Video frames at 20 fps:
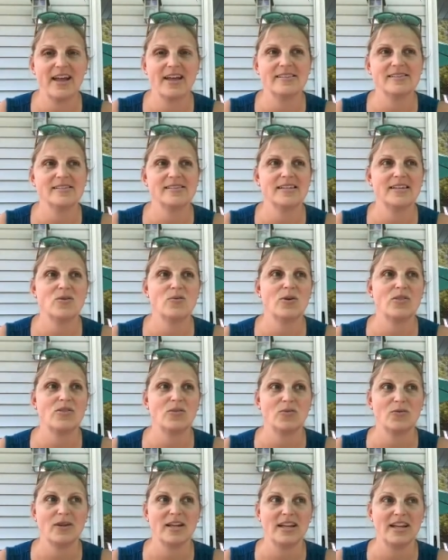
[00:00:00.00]
and see what
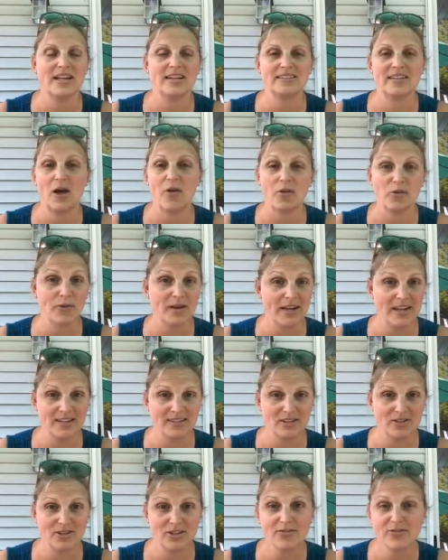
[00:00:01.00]
the readings, how the
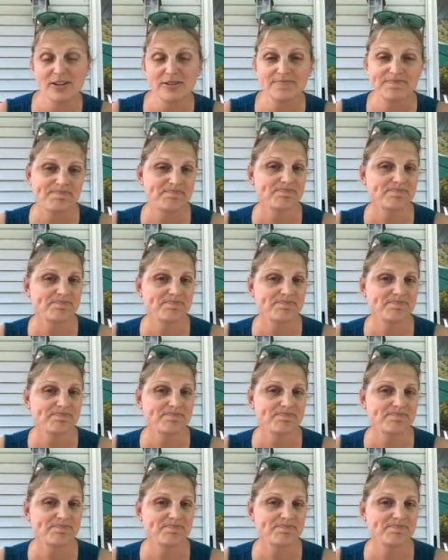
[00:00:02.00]
readings are different.